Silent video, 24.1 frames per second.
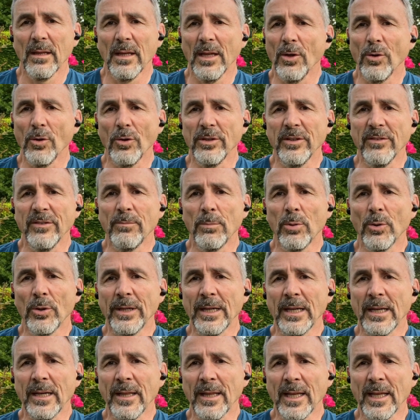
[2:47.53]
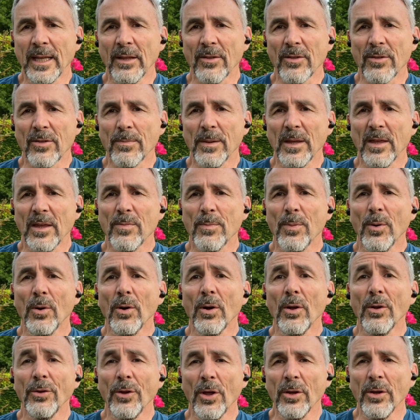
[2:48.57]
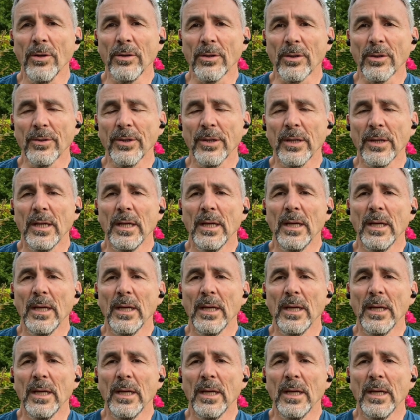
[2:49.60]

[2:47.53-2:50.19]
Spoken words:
He couldn't have brought anything else, because poor old Donald,